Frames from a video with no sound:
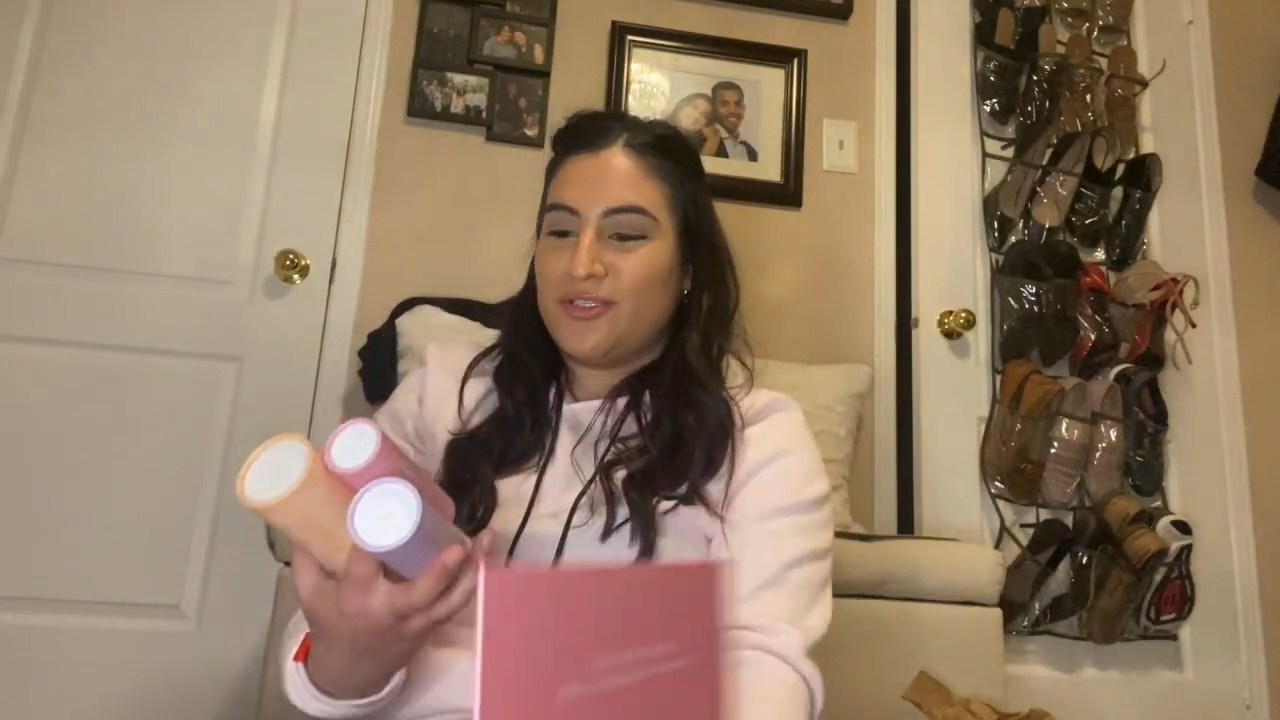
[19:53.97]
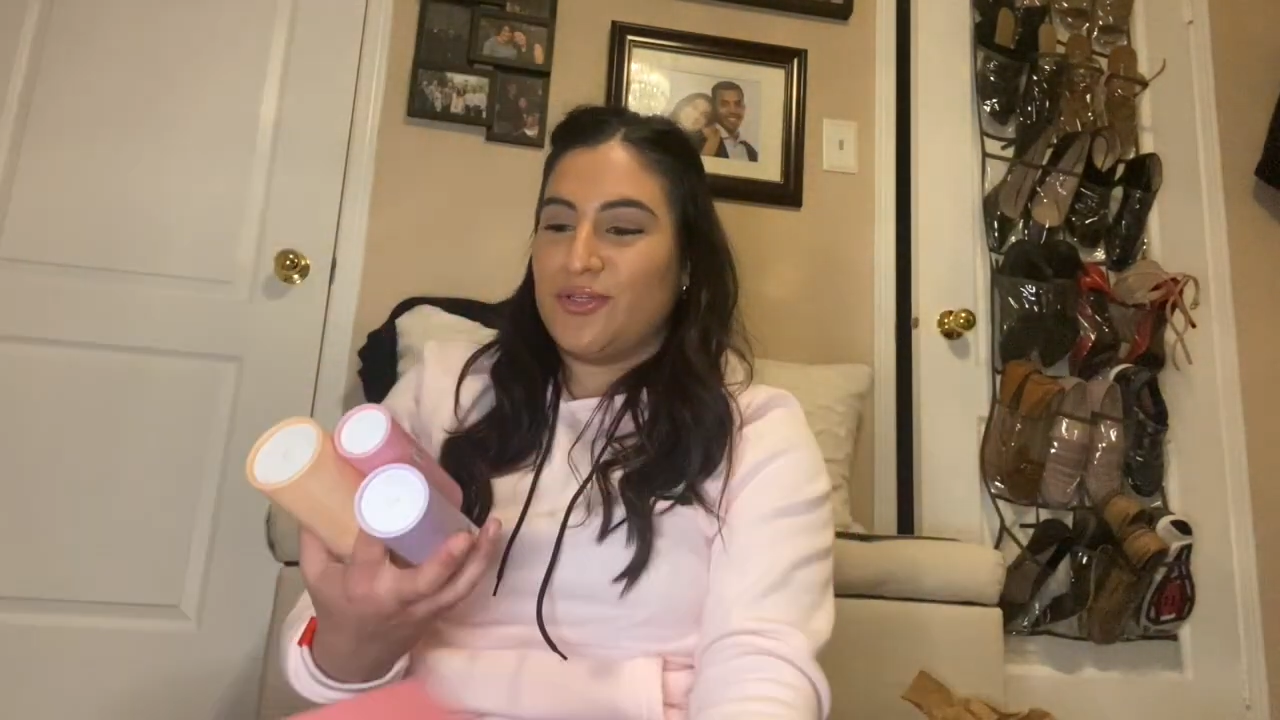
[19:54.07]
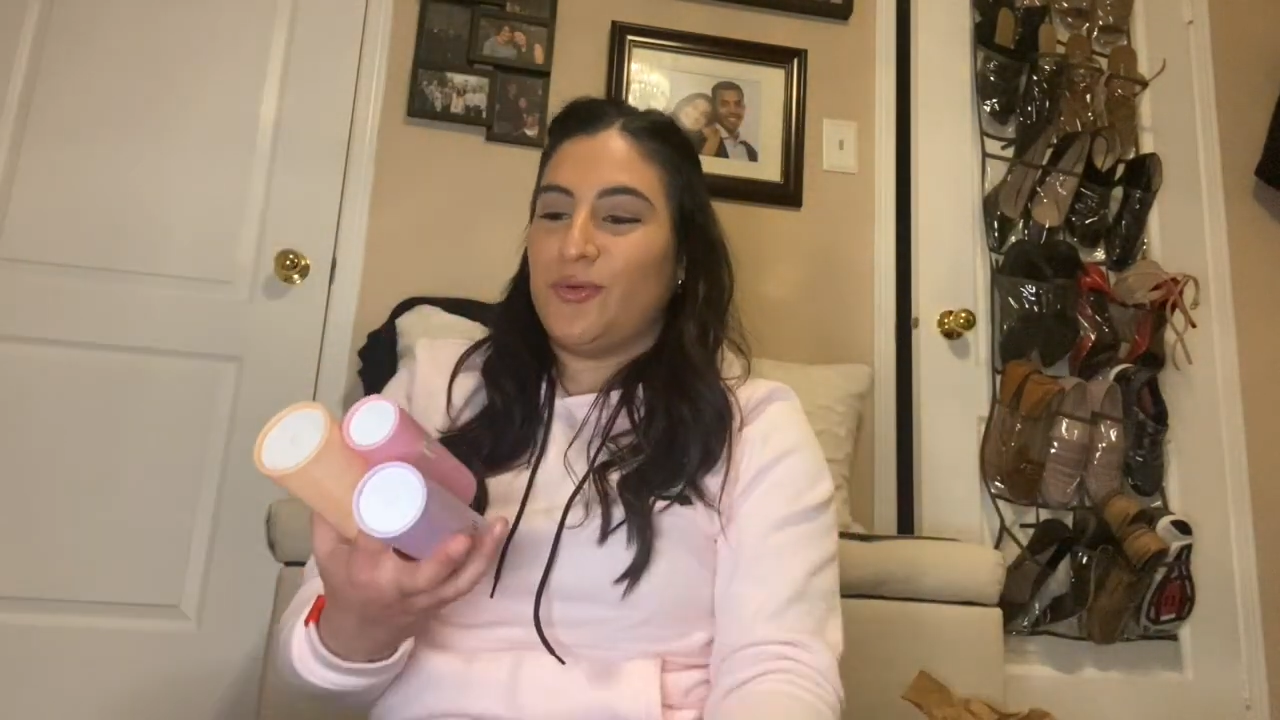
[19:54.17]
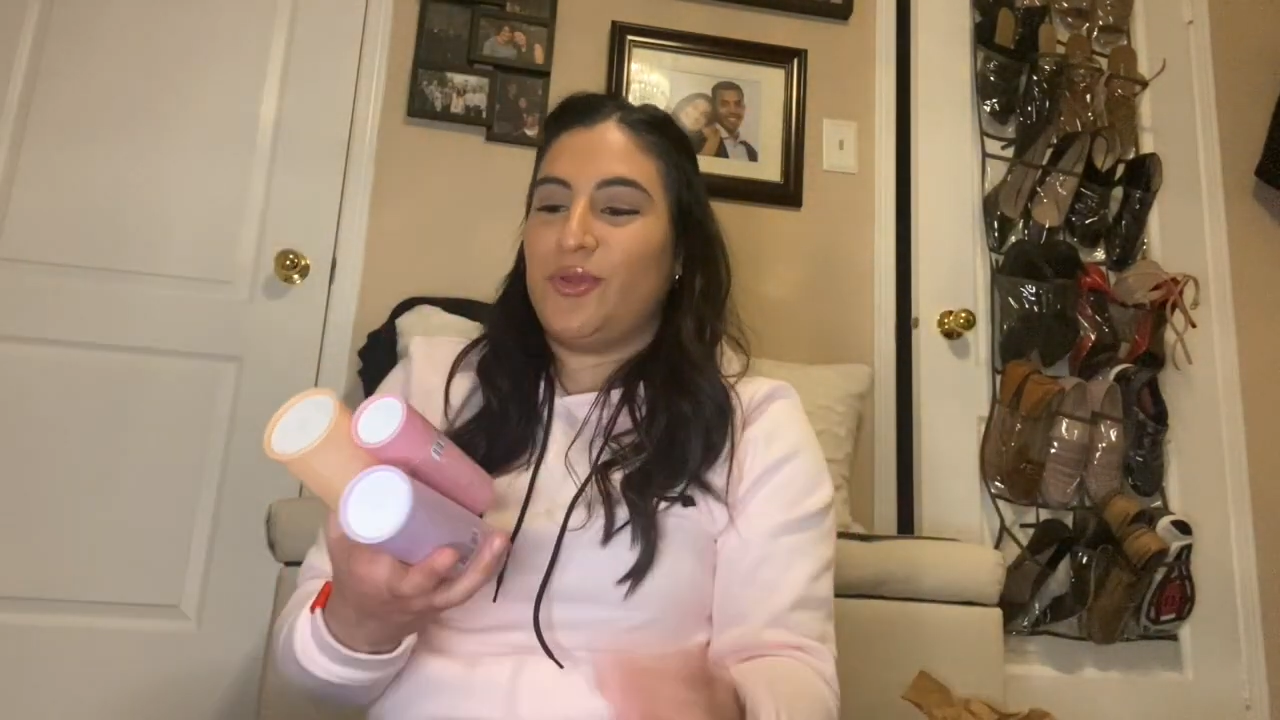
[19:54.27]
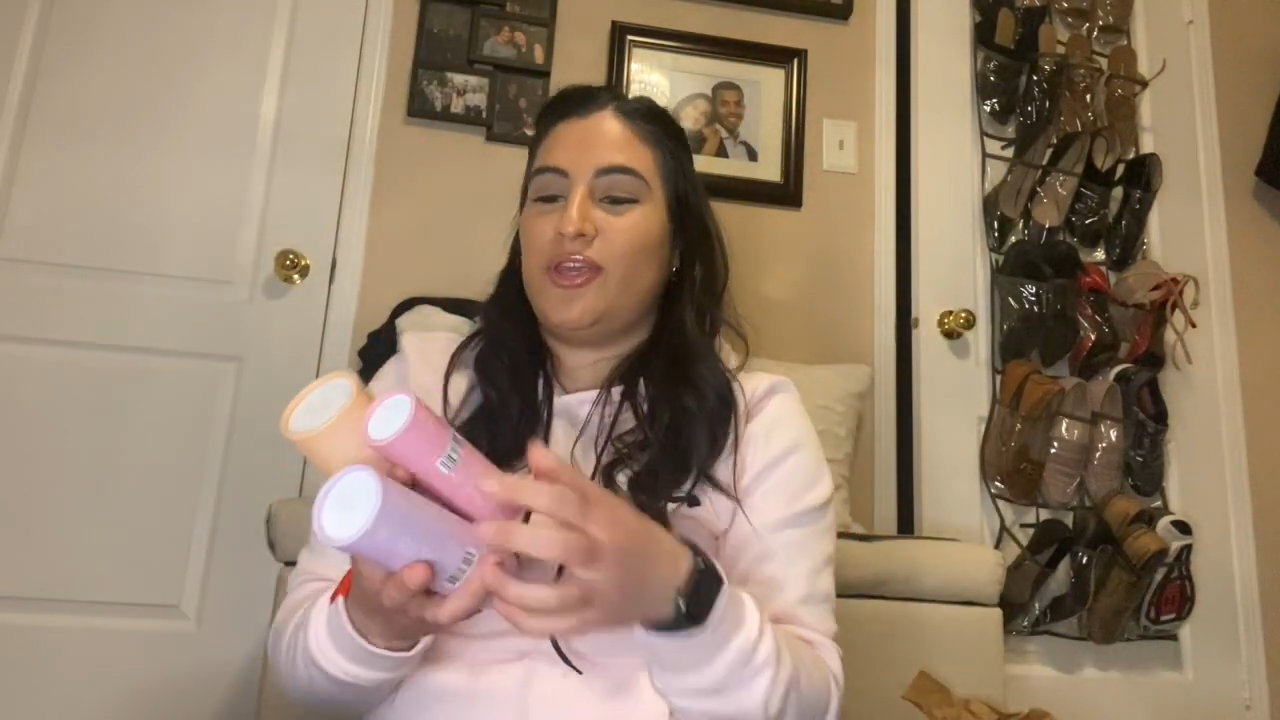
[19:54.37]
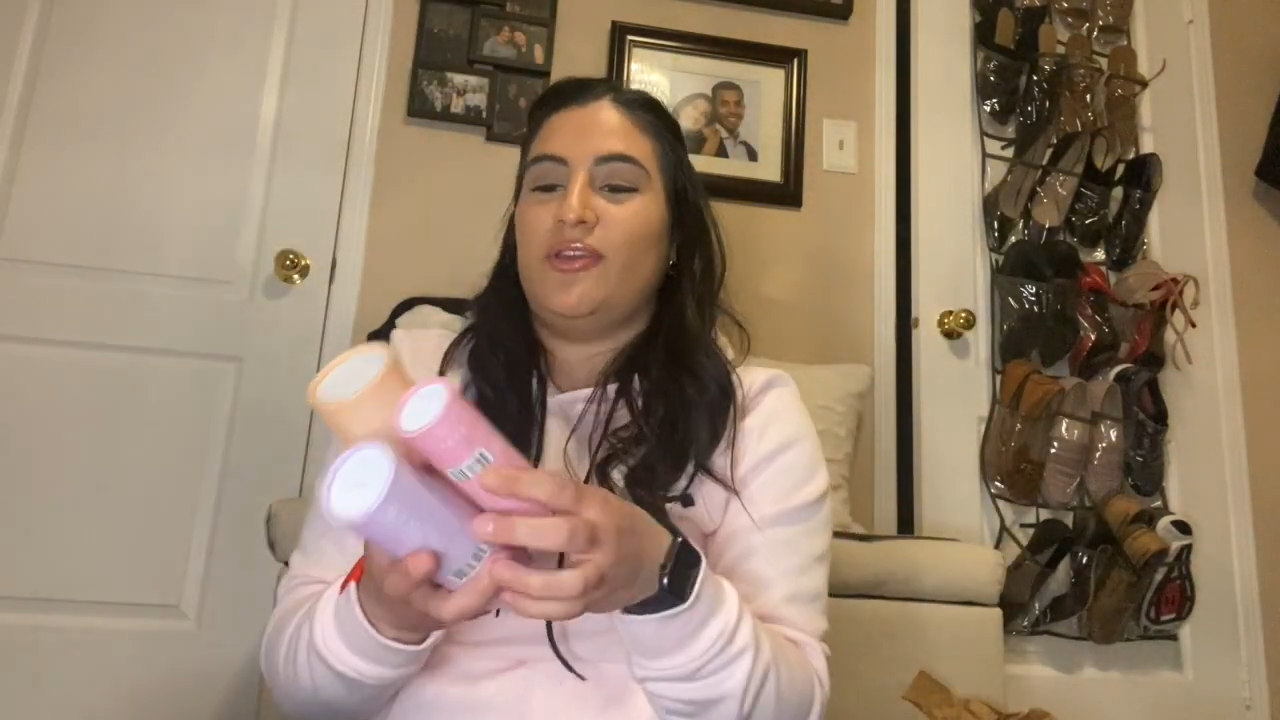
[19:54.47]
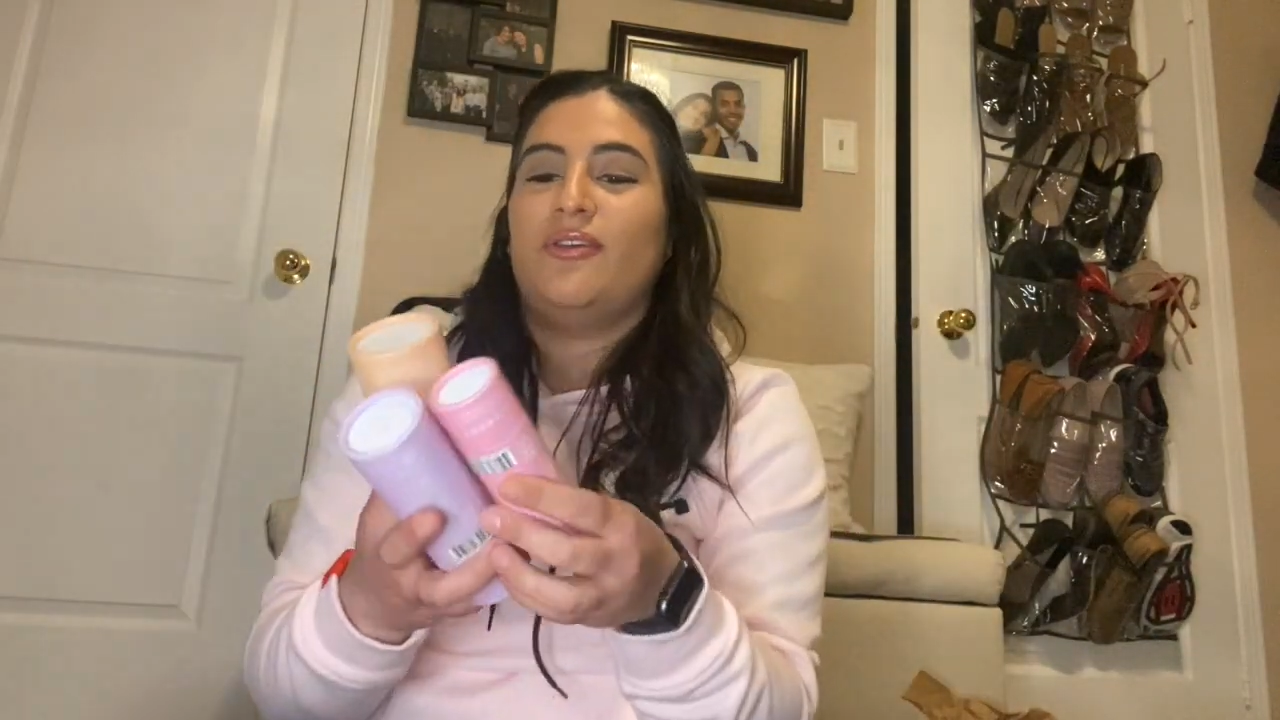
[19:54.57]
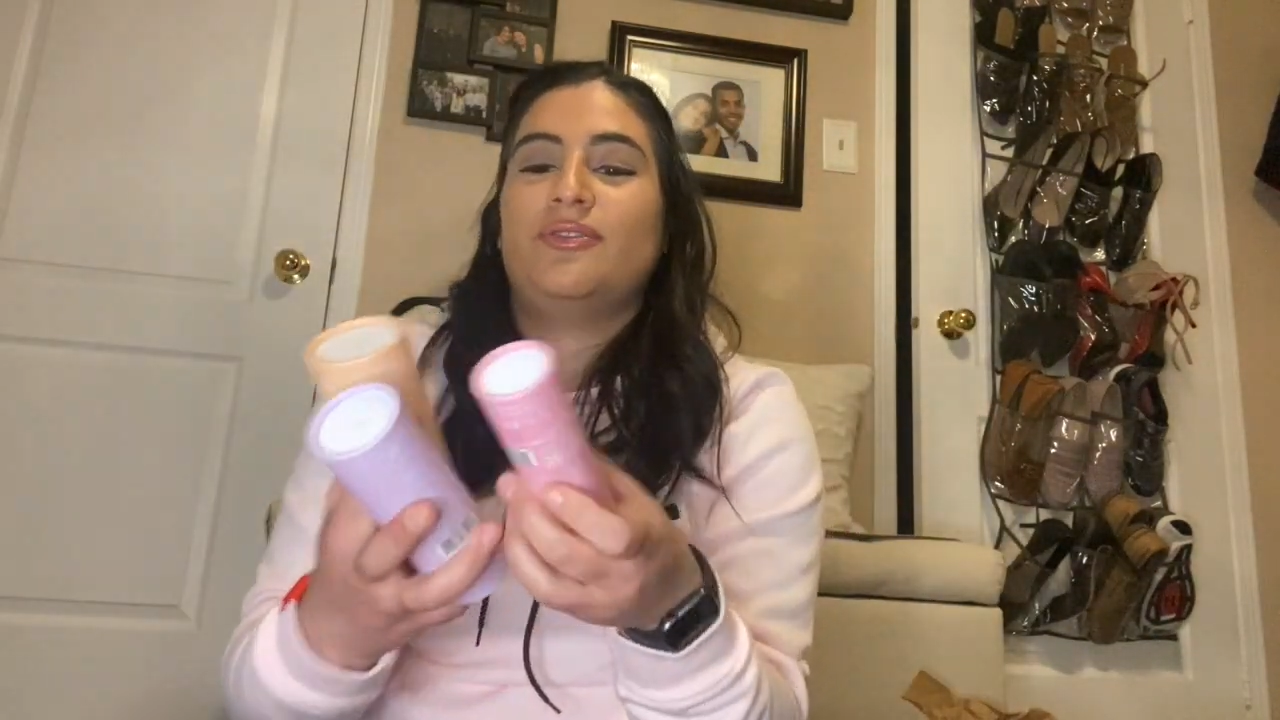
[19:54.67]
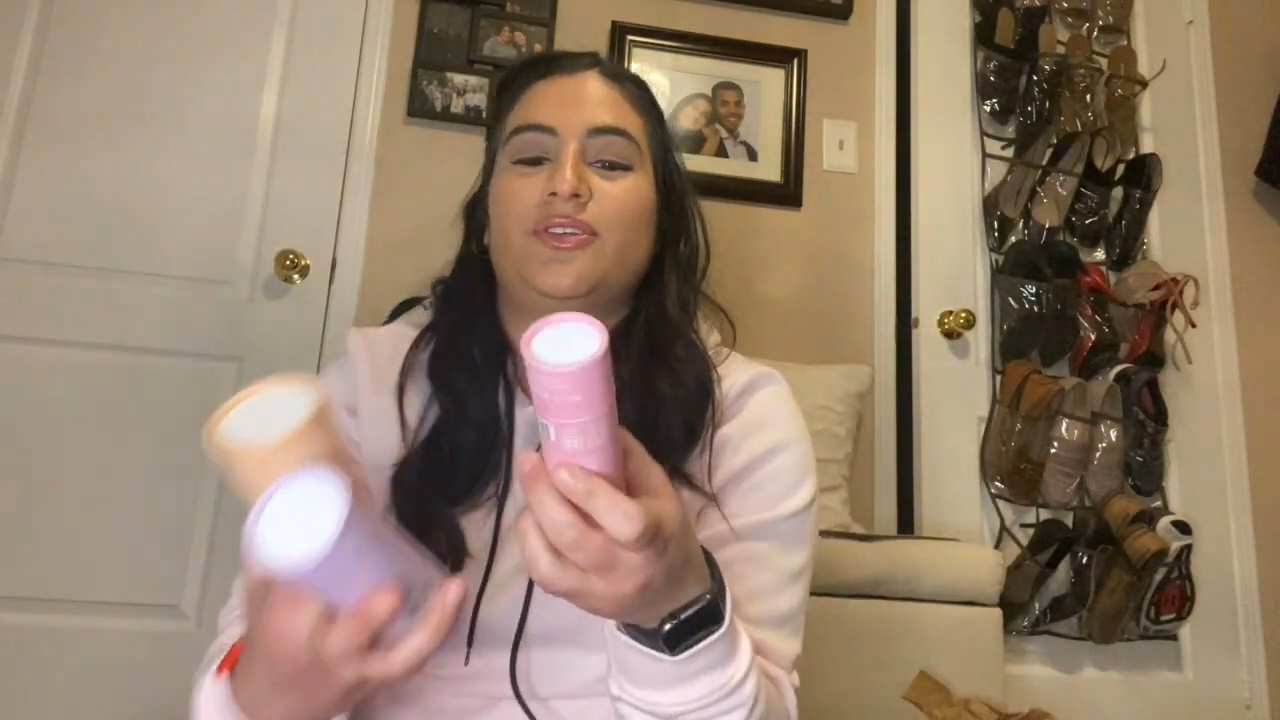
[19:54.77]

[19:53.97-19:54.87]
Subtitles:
so cute.